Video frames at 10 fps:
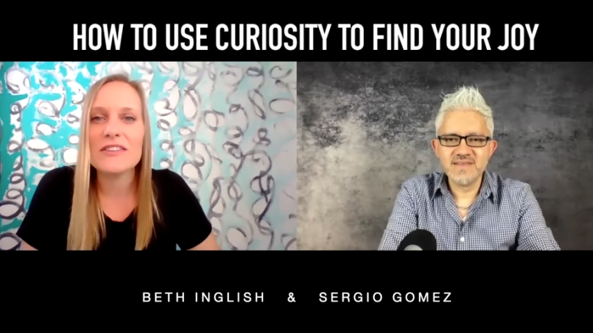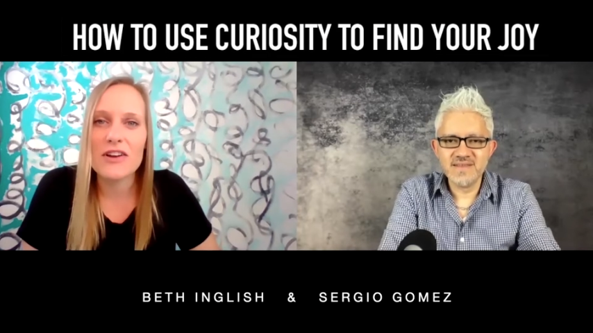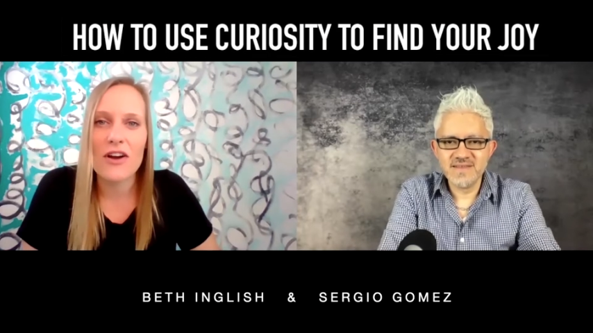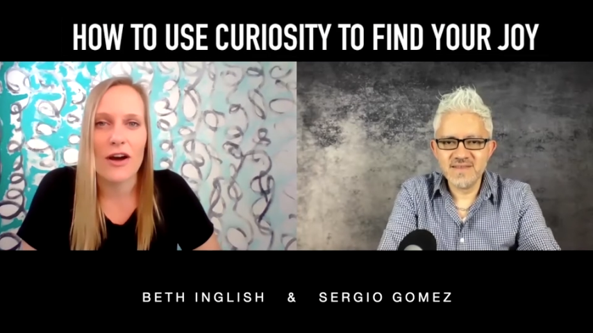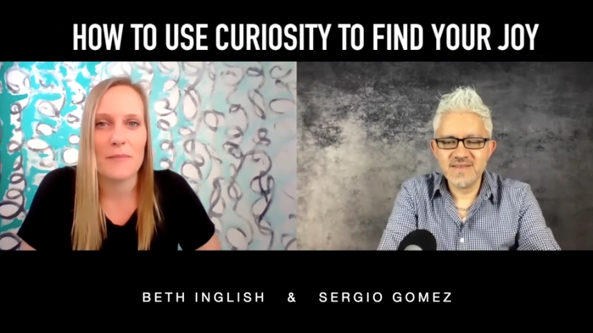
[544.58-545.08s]

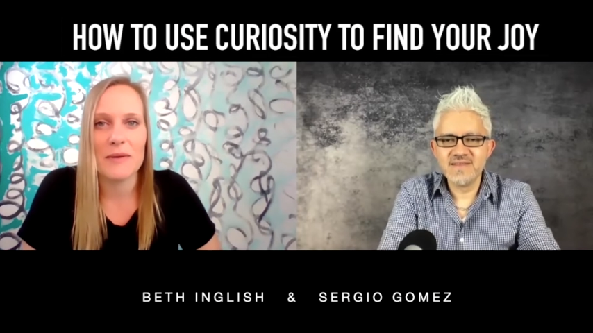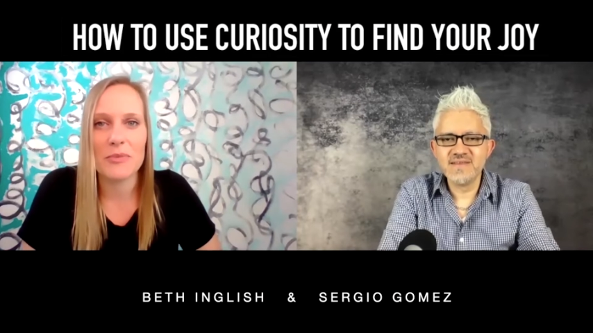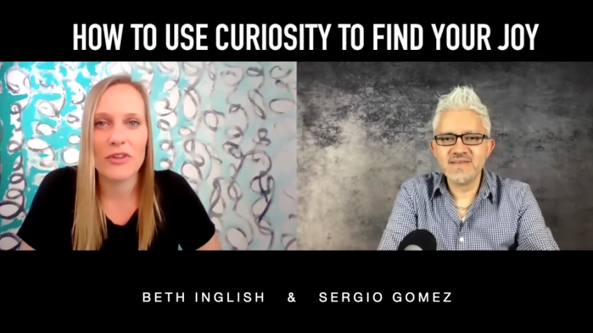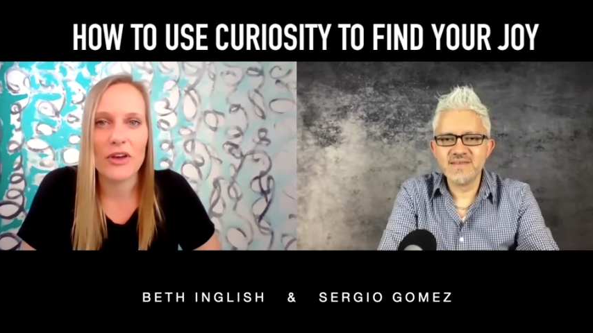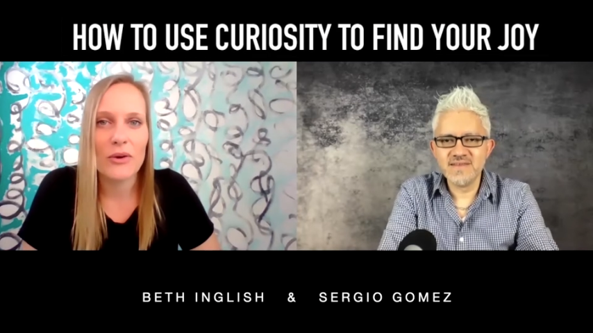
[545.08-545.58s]
Speaker 1: comment
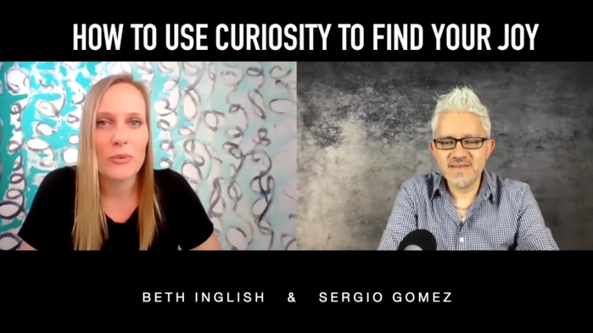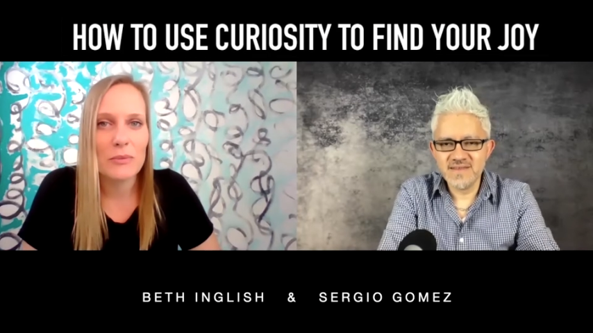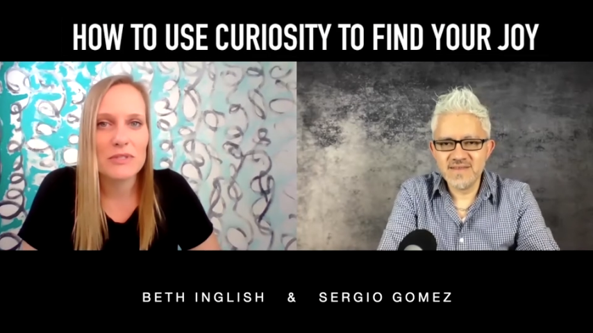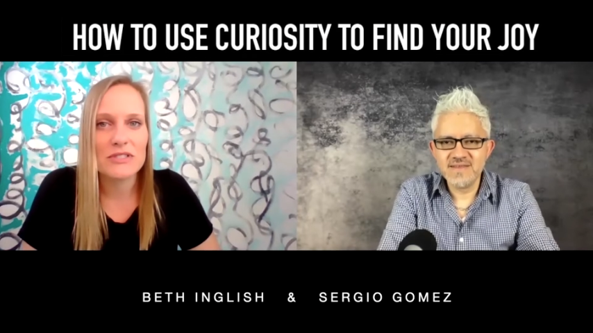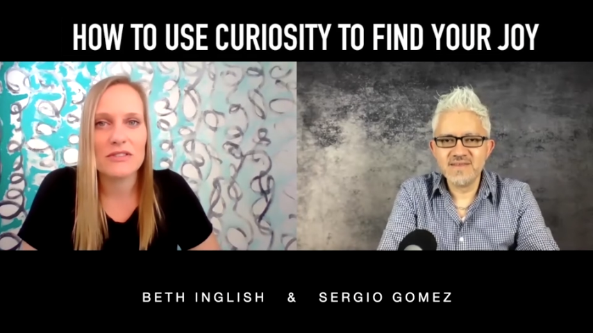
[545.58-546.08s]
below we
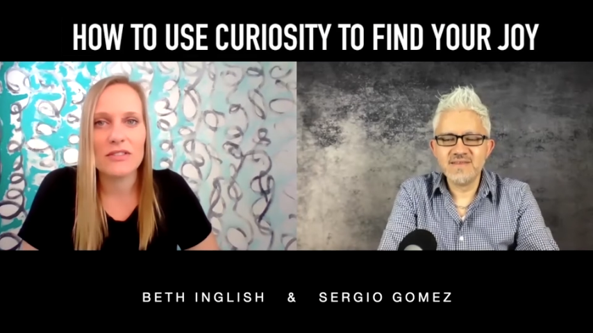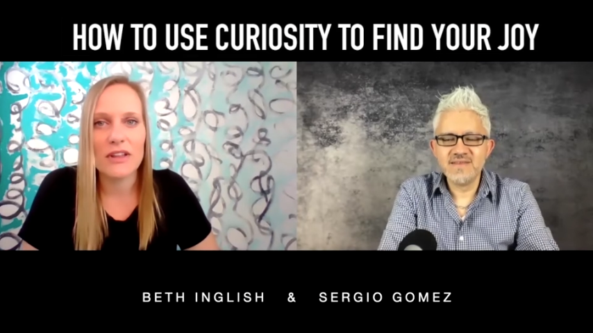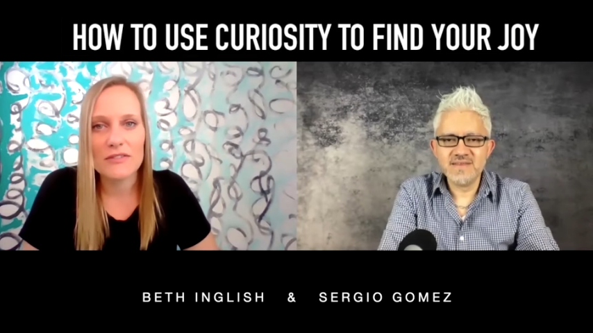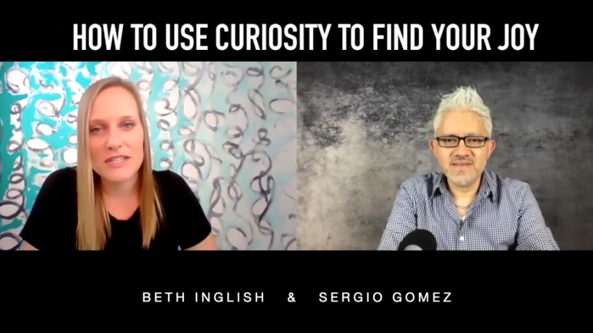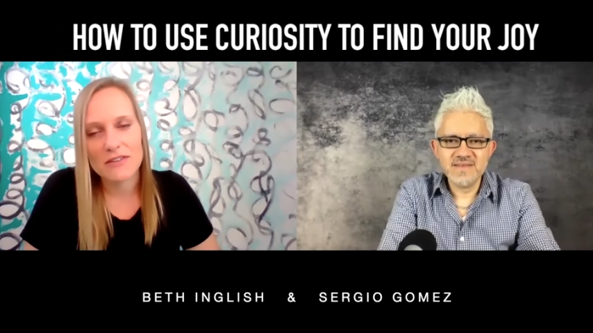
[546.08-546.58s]
would
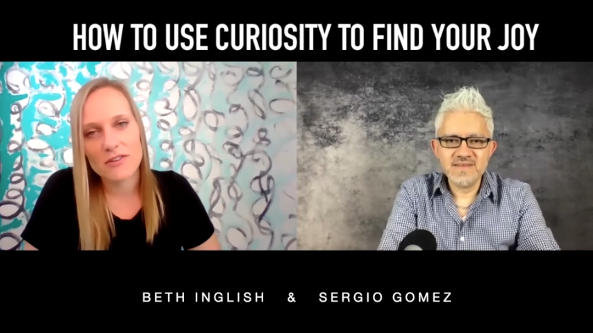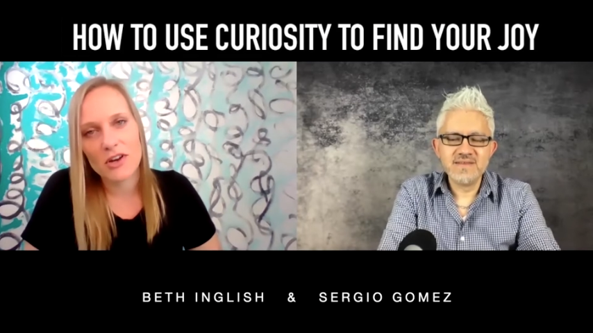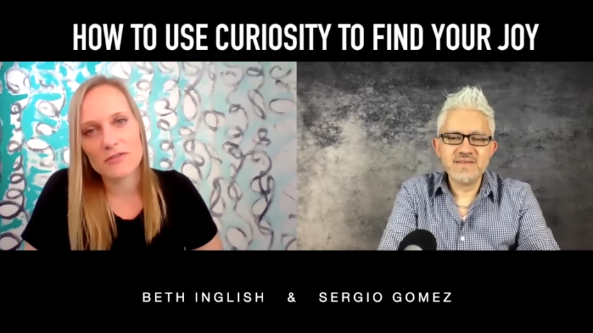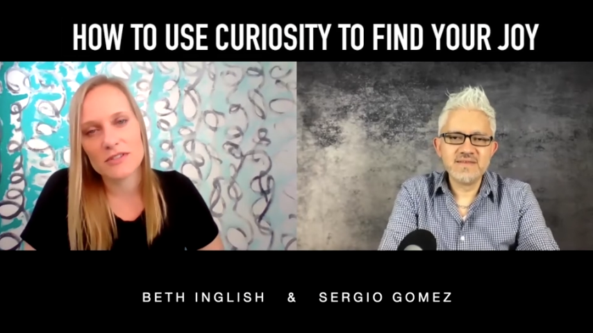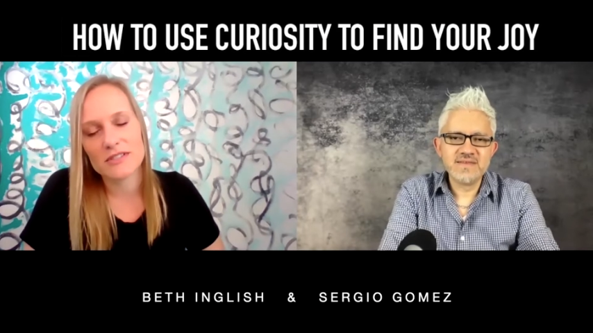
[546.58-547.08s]
love to have a
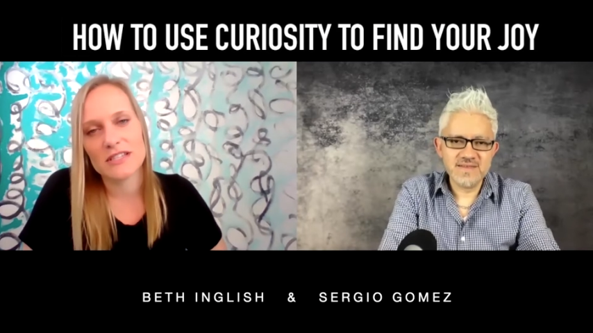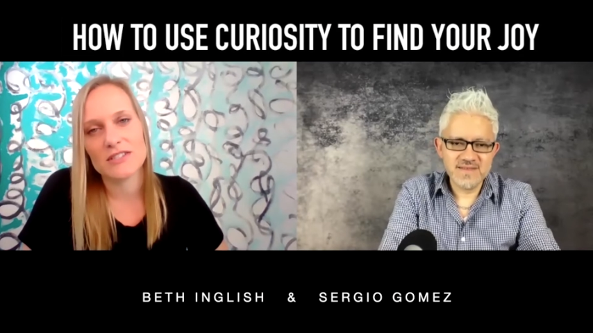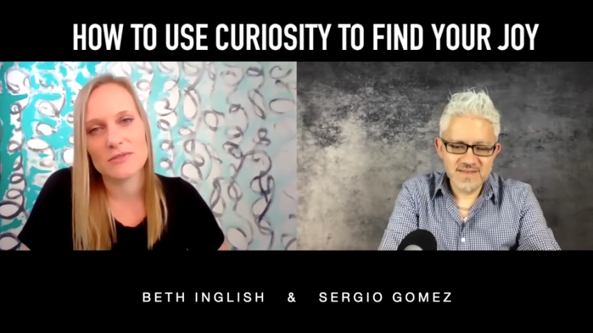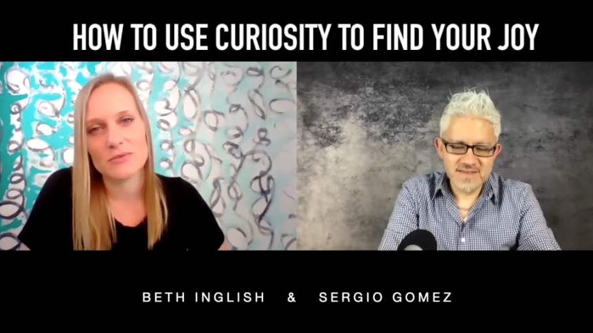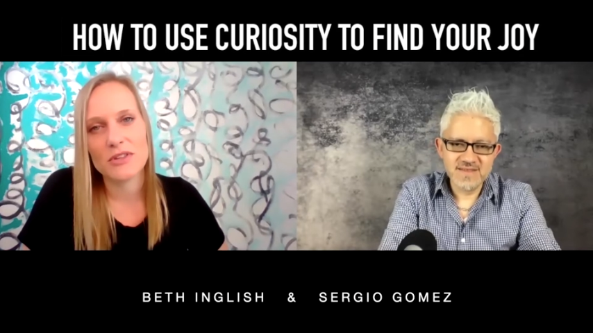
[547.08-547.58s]

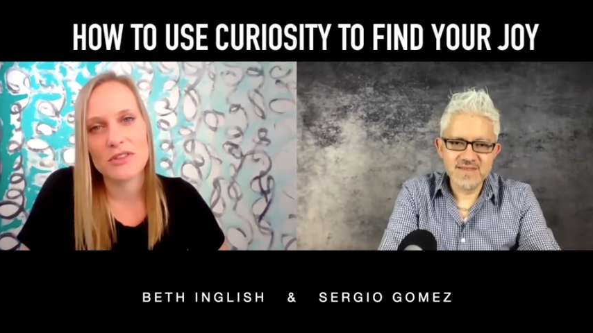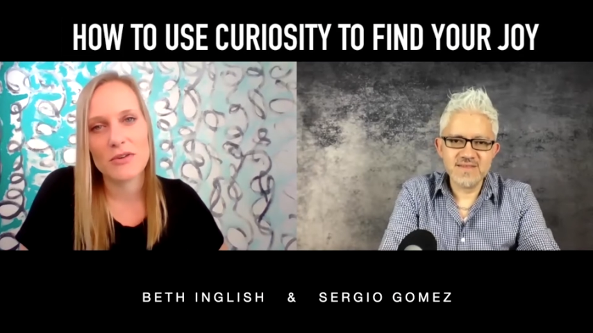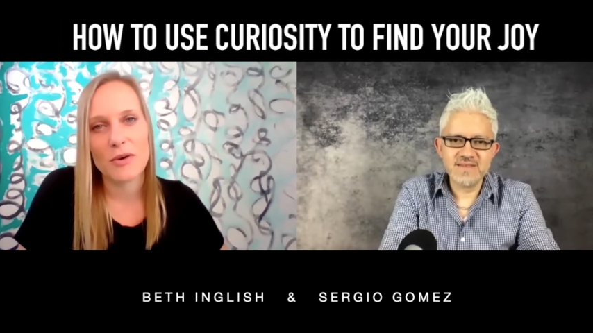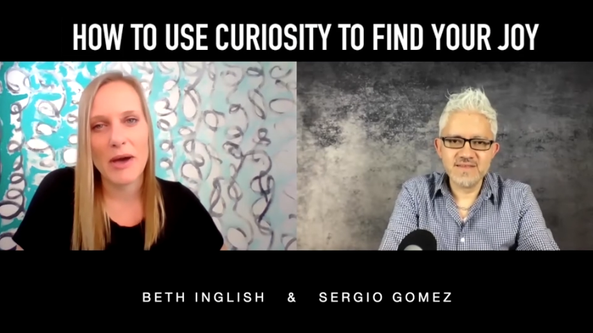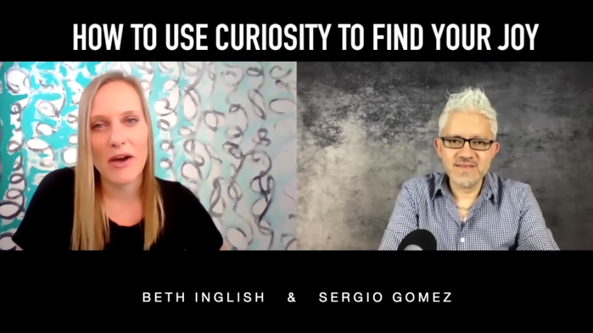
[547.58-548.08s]
conversation with you
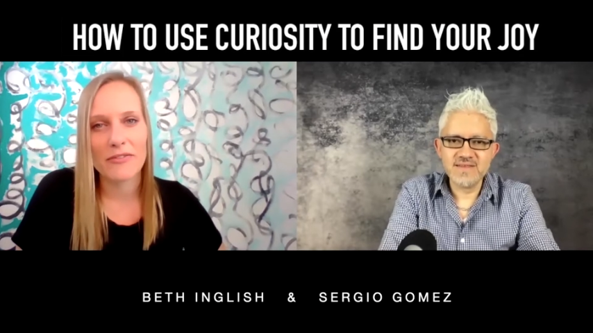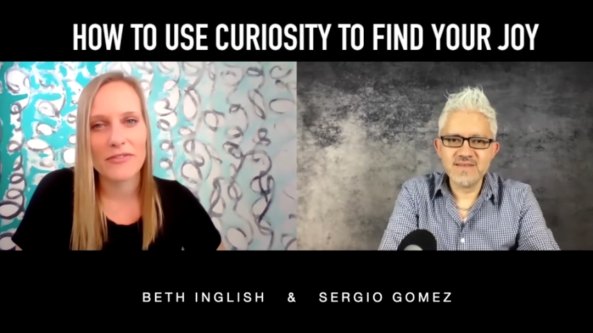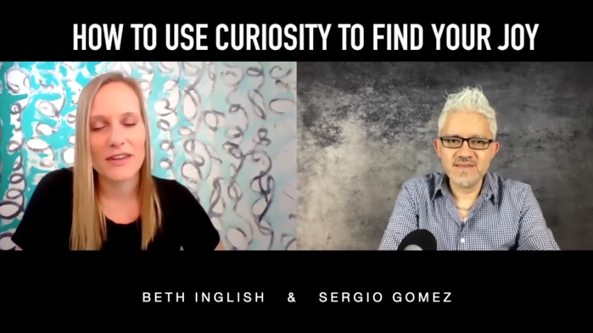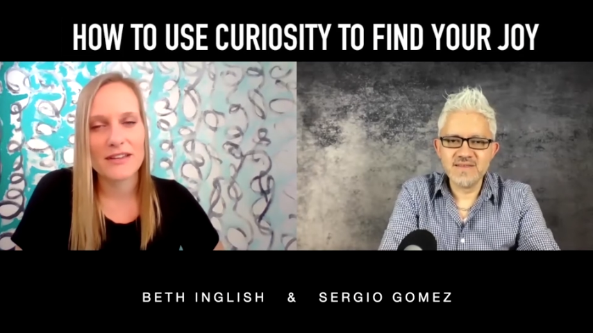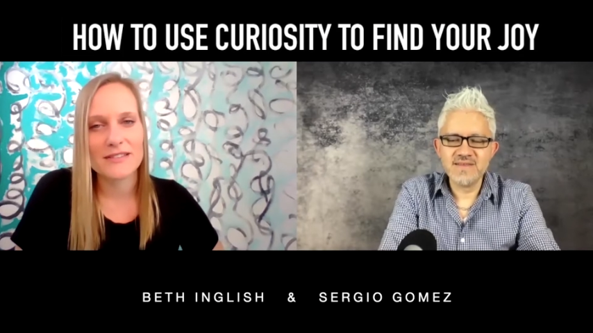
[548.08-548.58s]
about
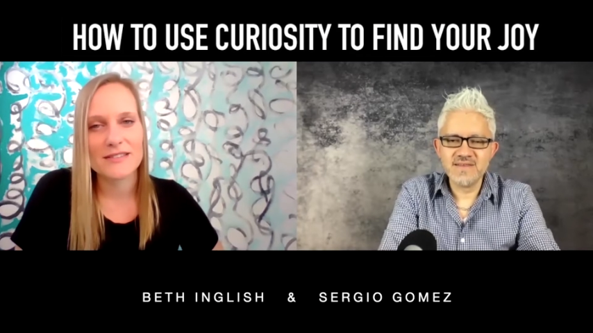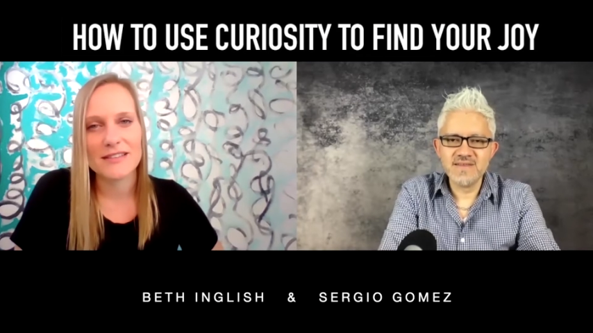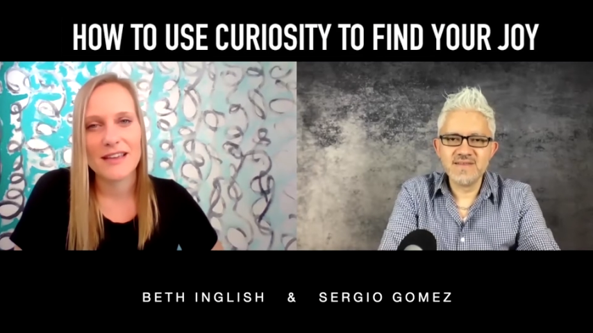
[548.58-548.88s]
this